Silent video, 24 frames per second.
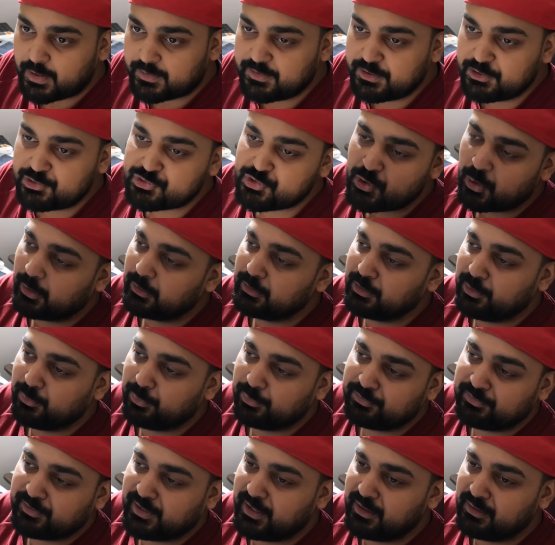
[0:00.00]
I think Charlie
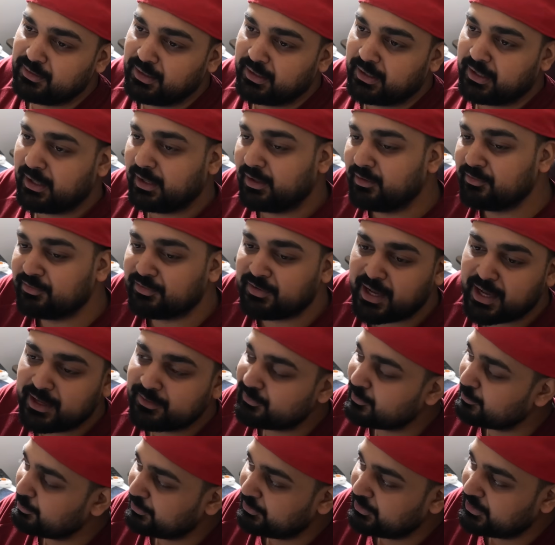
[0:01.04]
was saying like his
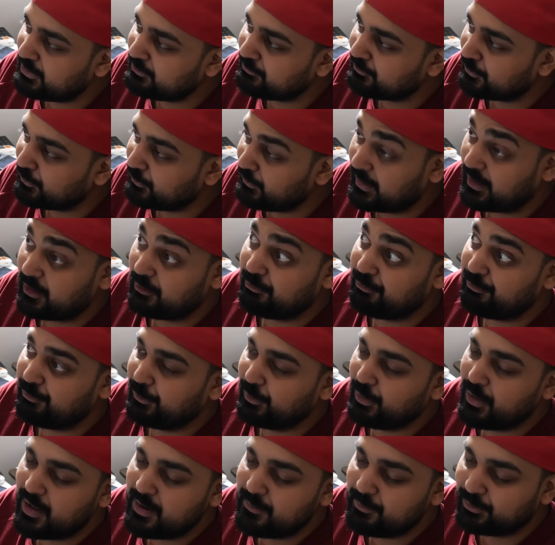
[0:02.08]
dad's a believer, like a
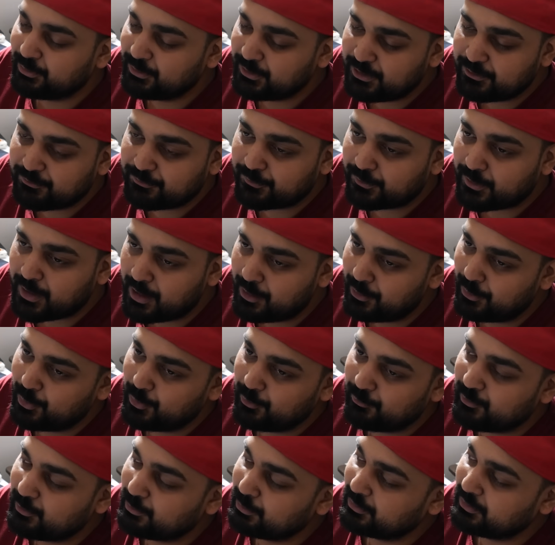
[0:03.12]
full on believer. I don't know
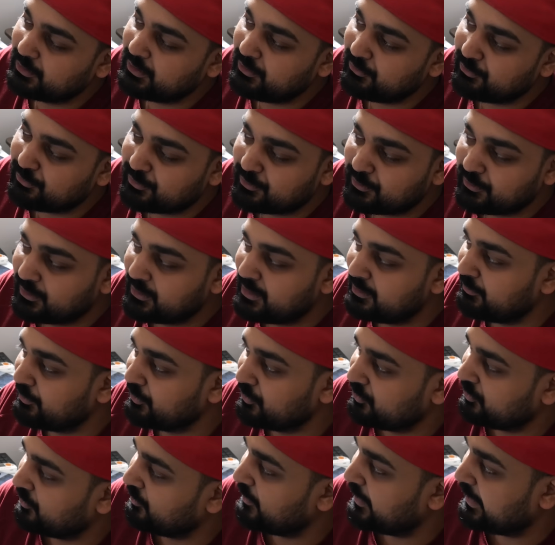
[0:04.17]
if he believes to the
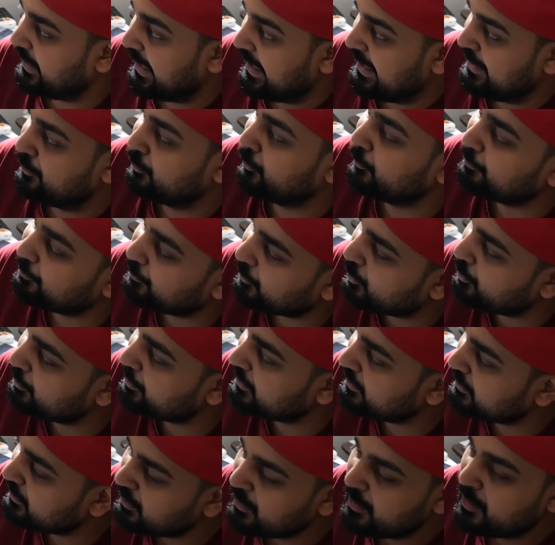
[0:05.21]
levels of like anal
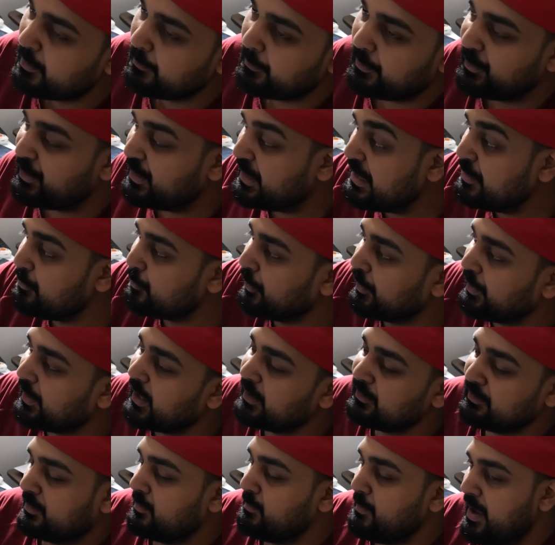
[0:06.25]
probing, but he would
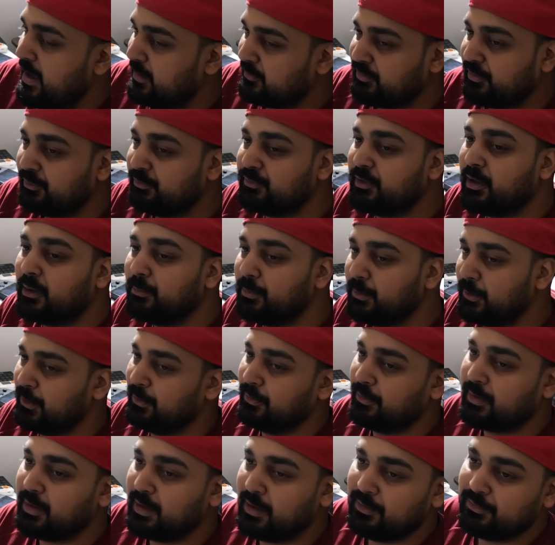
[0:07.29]
get the massive W,
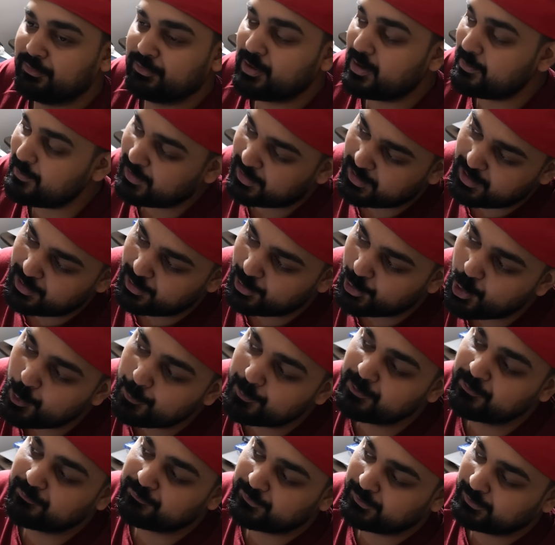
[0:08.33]
okay? So I'm kind of
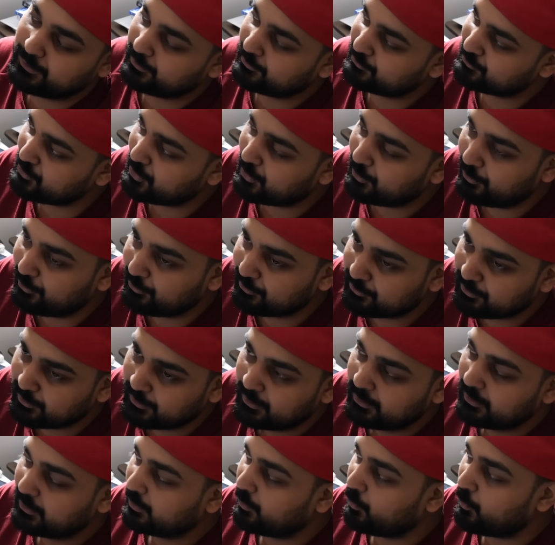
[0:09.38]
hoping for Charles
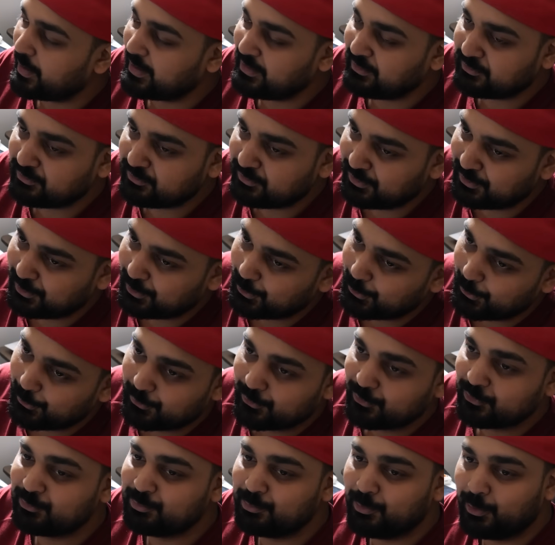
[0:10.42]
White Sr.
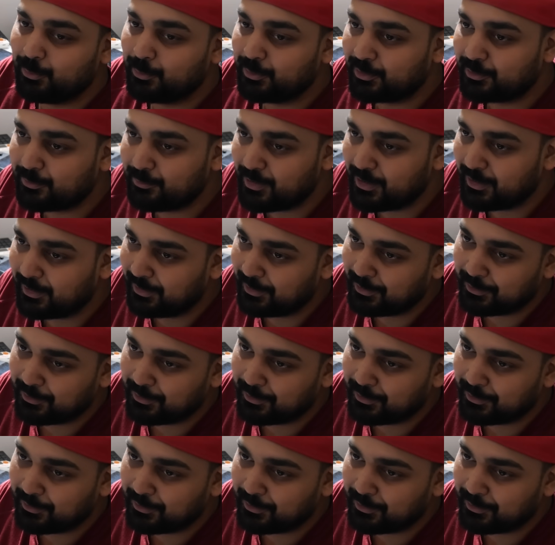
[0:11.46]
this moment. Come on